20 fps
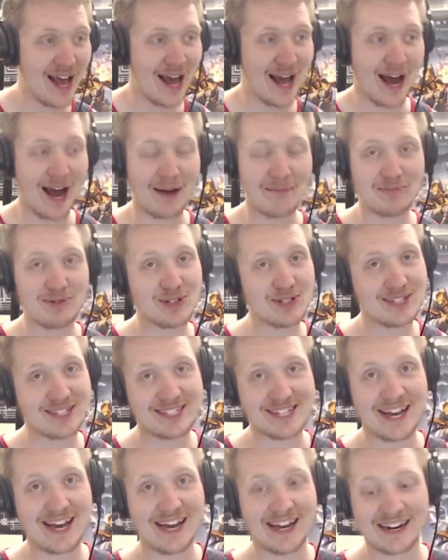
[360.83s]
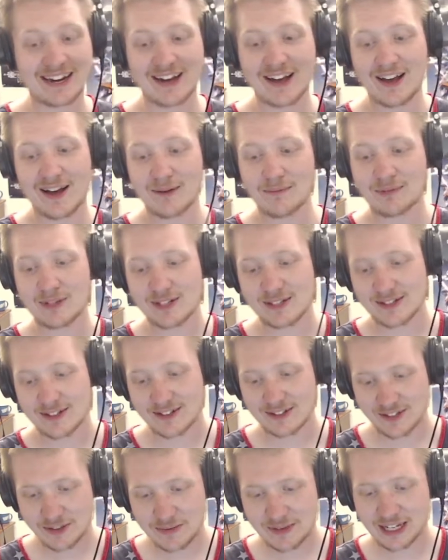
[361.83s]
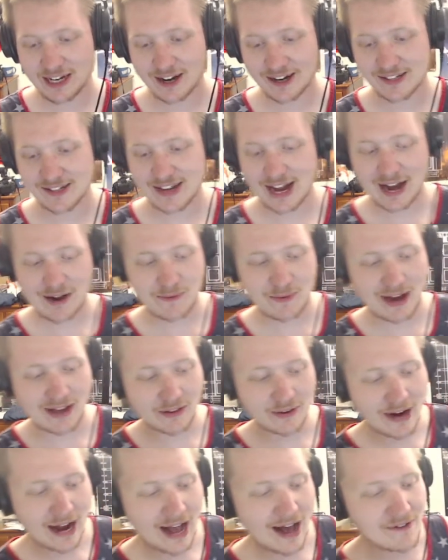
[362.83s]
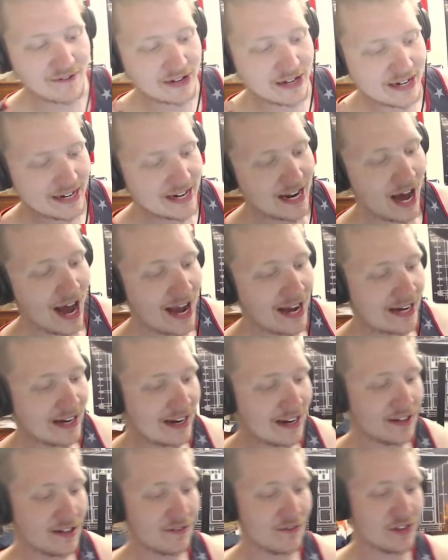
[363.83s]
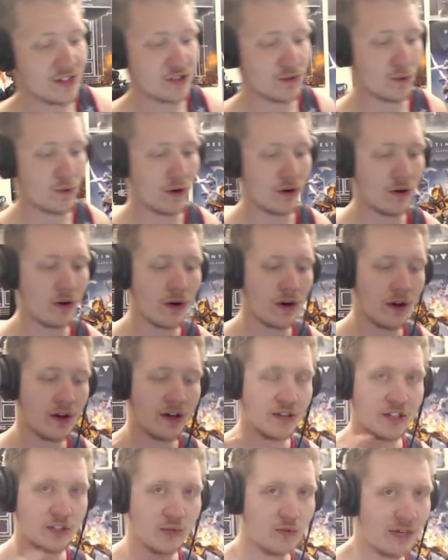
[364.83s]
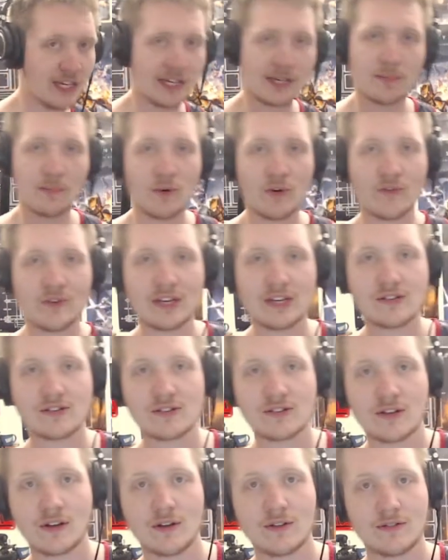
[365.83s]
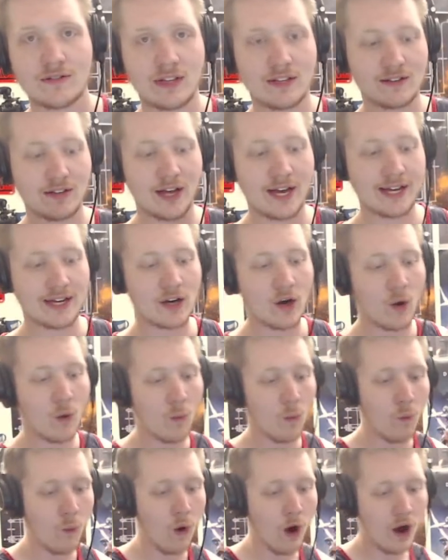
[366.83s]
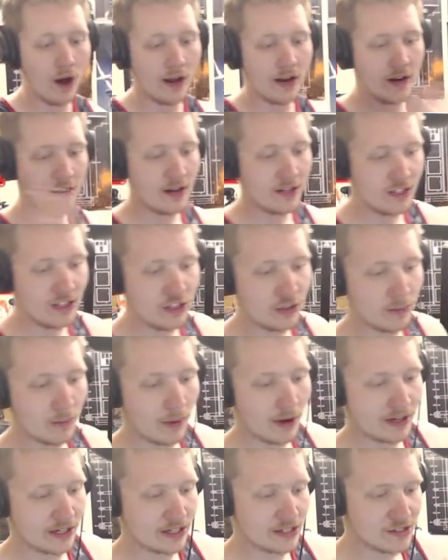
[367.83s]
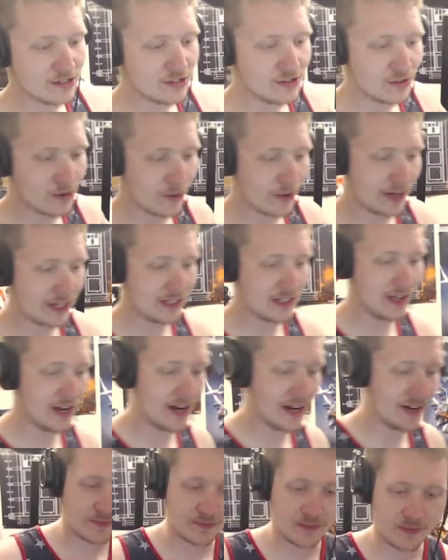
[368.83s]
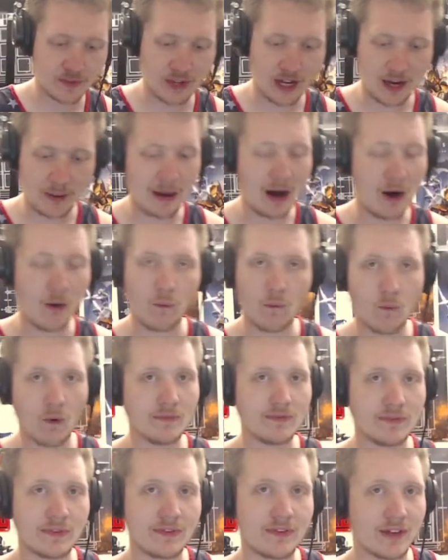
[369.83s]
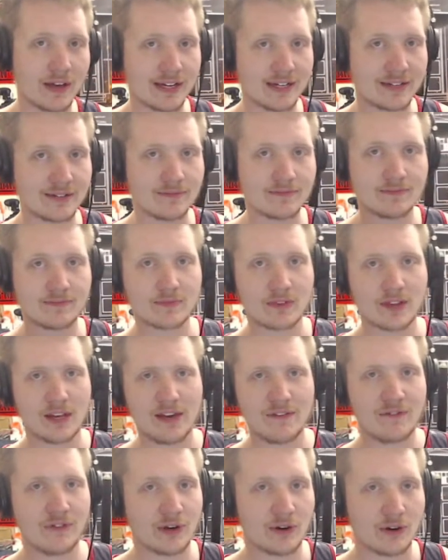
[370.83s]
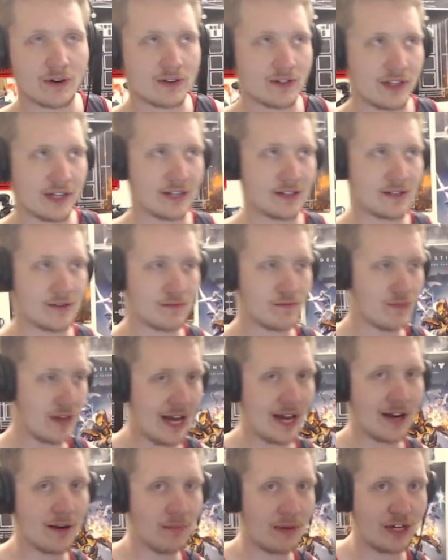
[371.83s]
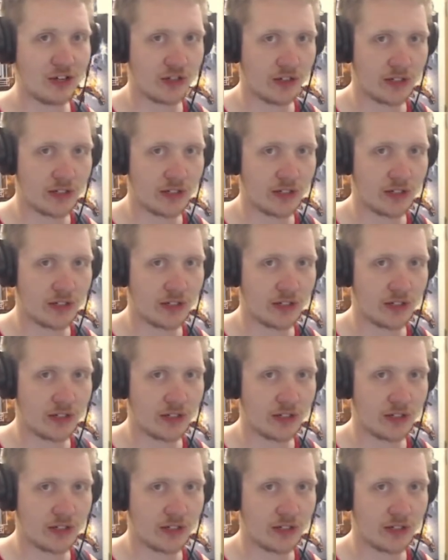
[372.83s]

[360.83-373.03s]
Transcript: I'm just saying. Plus, to be honest, I'd rather have nine individual unique movies than like one humongous storyline about one thing if you're like a animation